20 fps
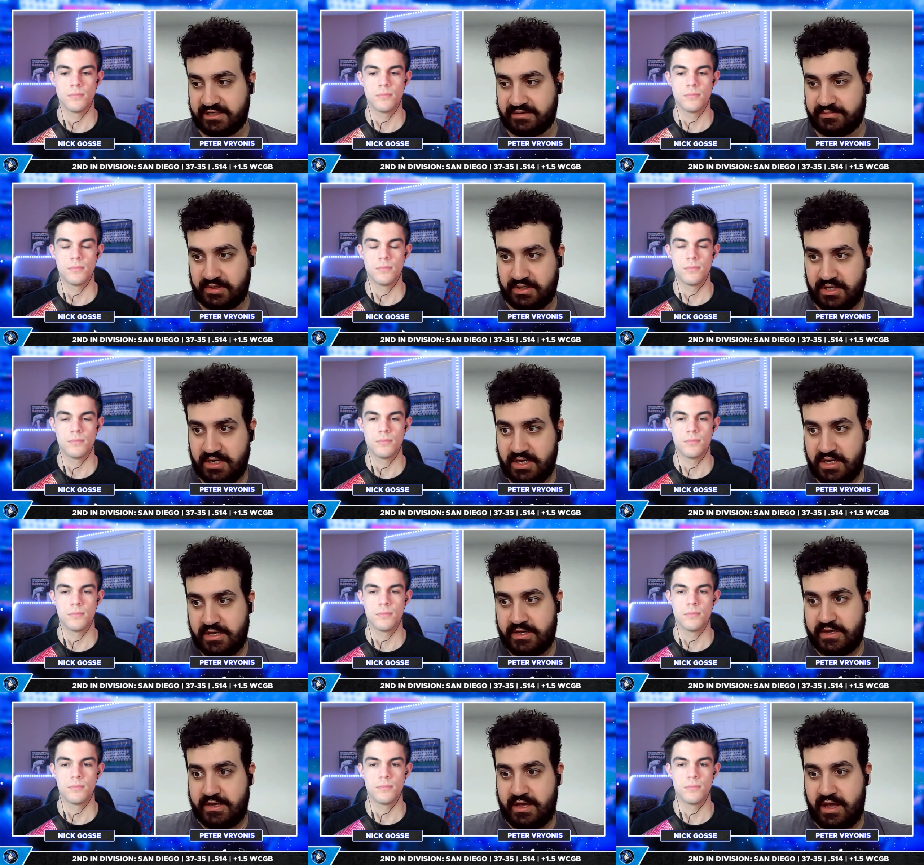Speaker 1: But
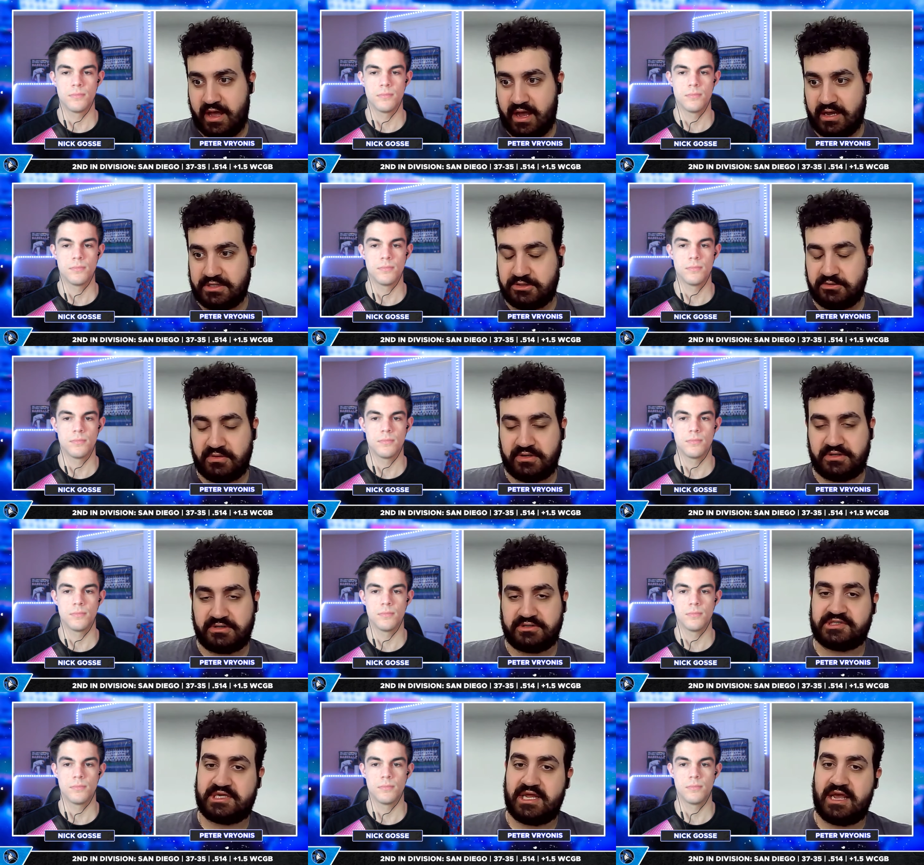I do
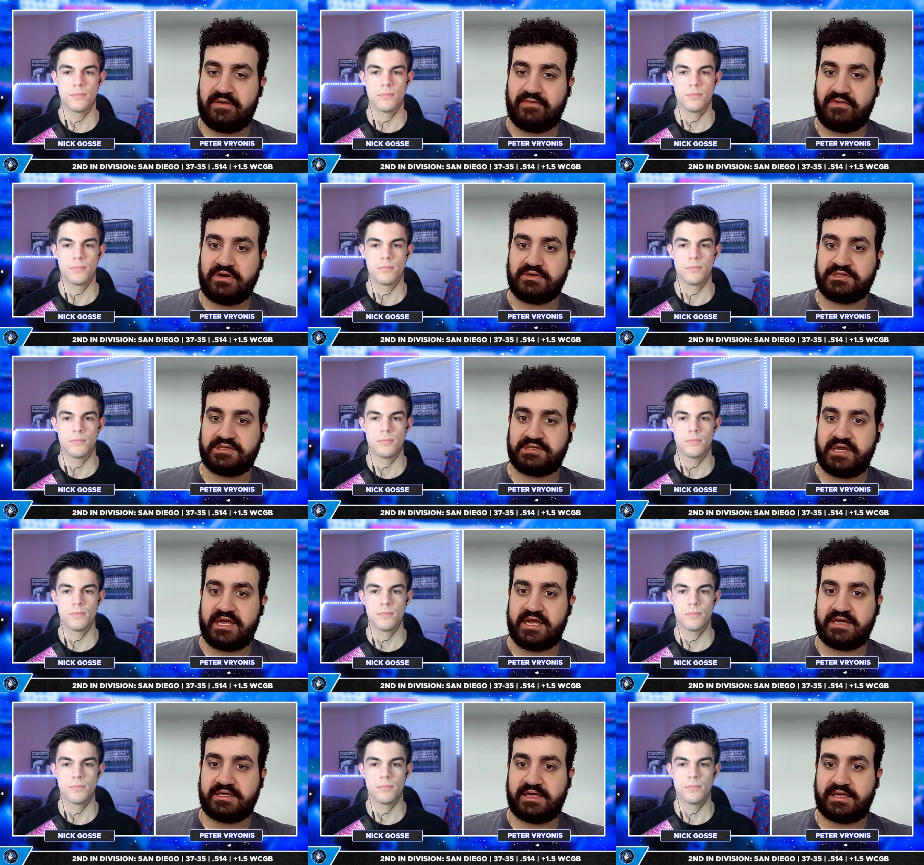understand what you're
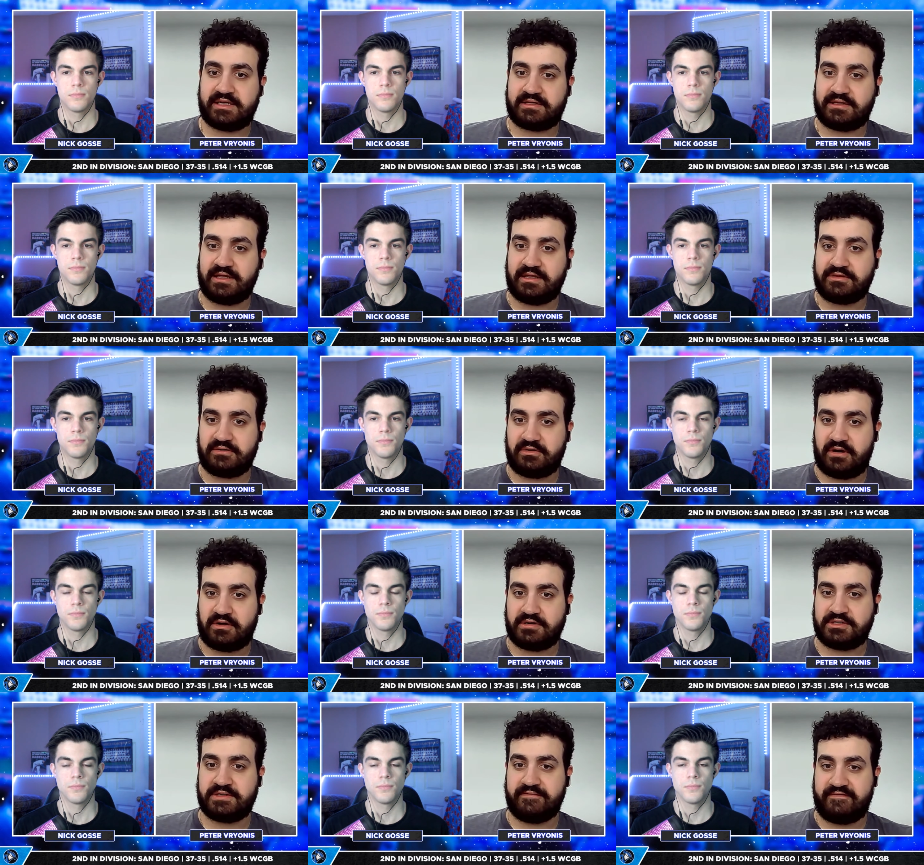saying, Nick, that there
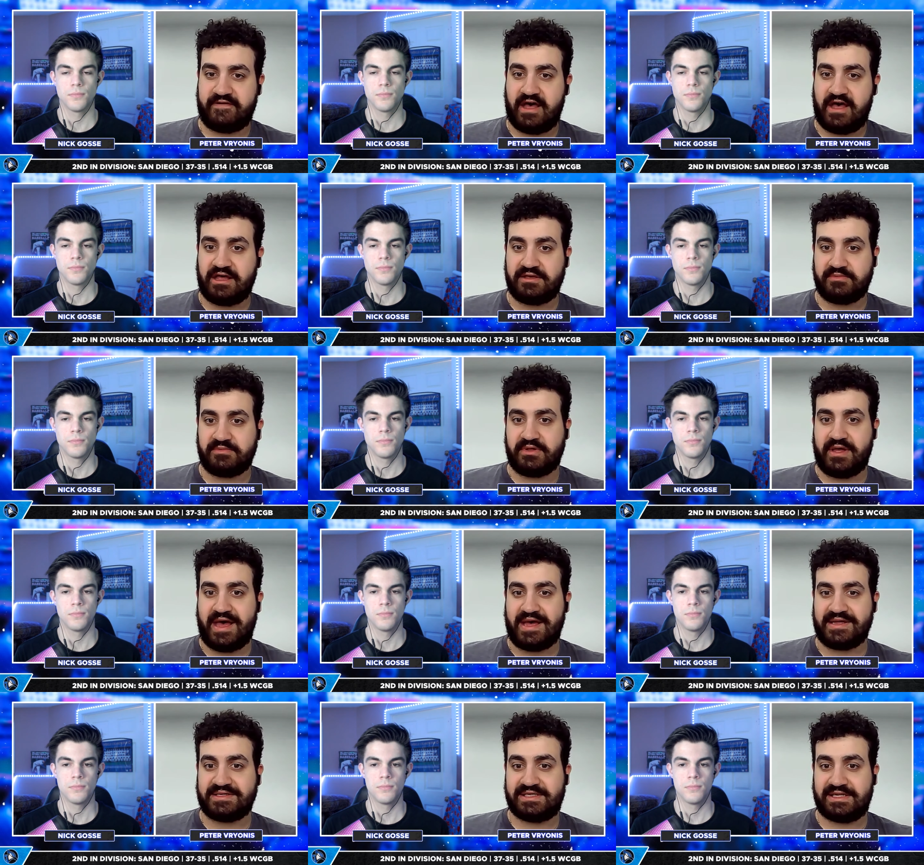are some valuable
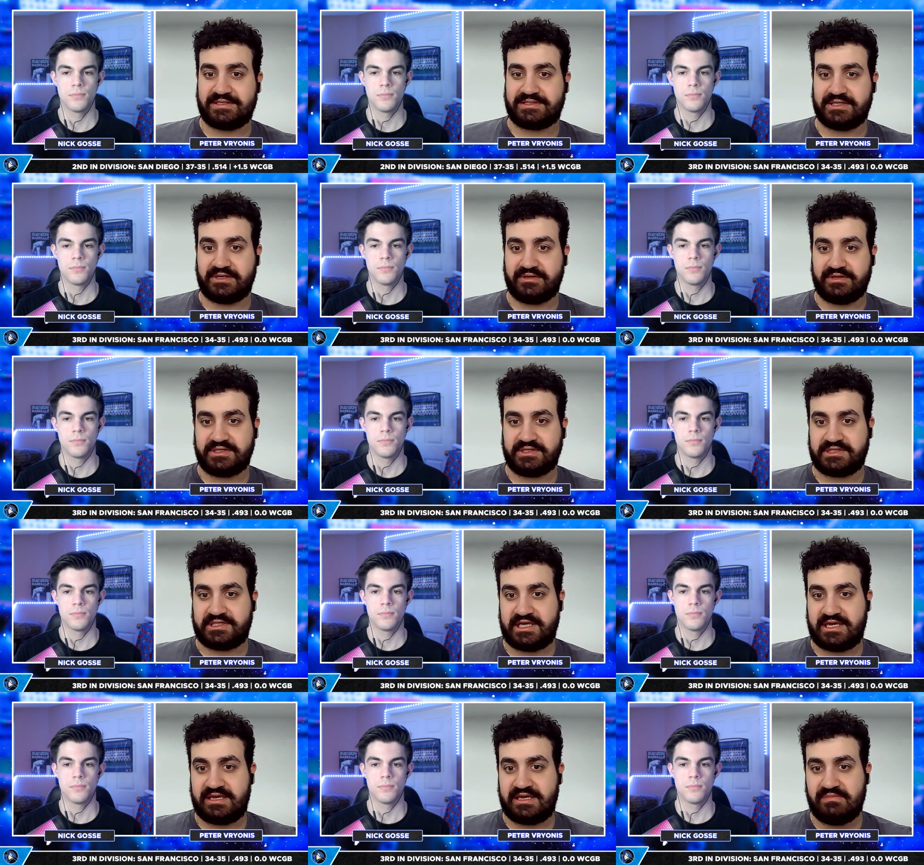assets on this
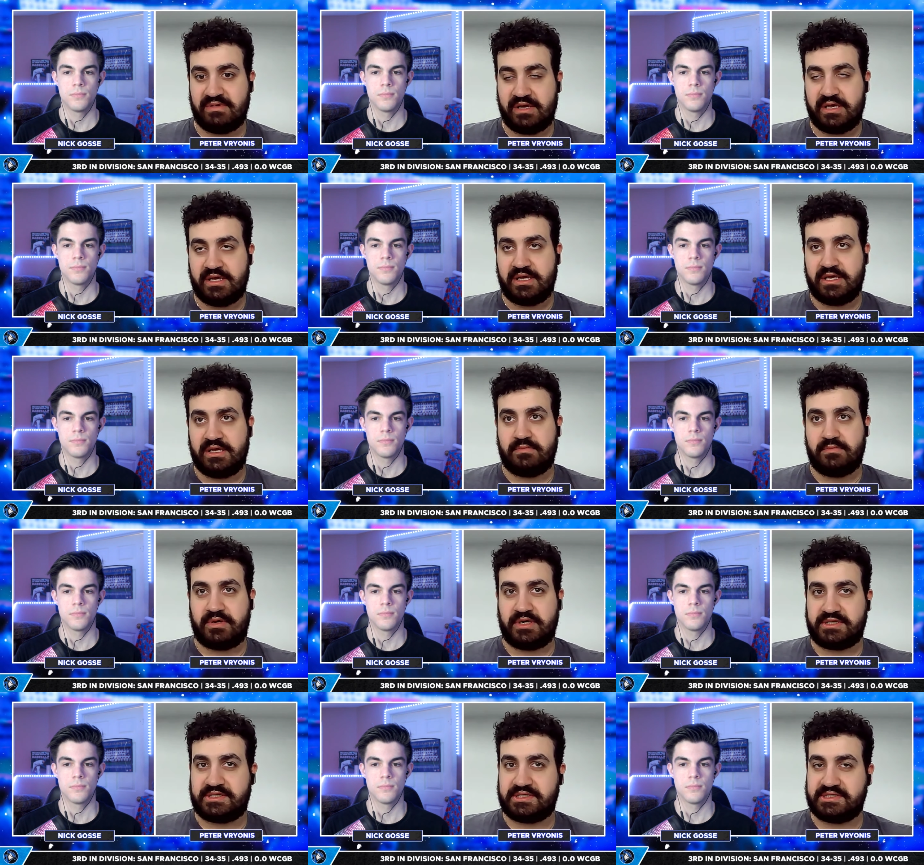team.
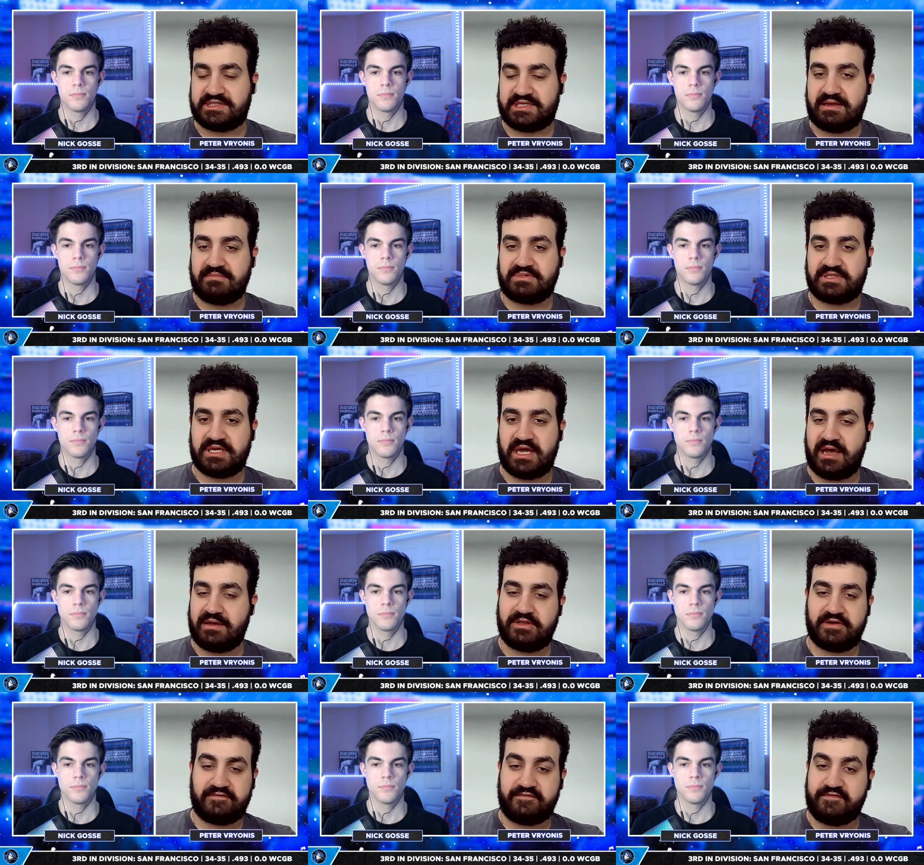But at the same
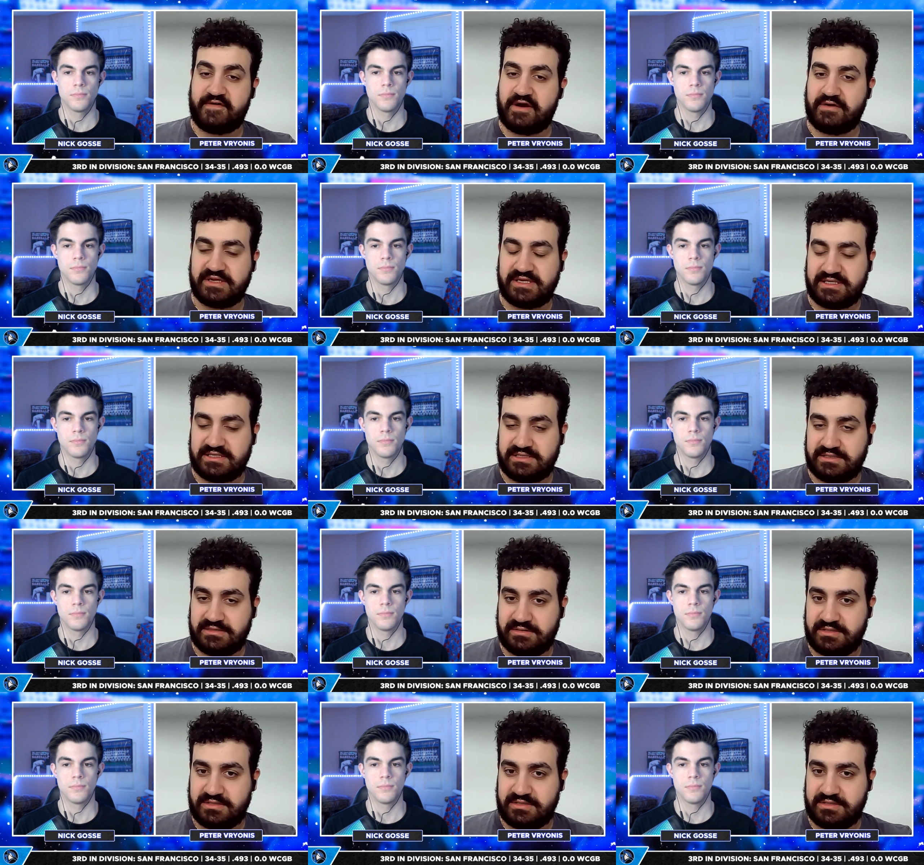time, they're very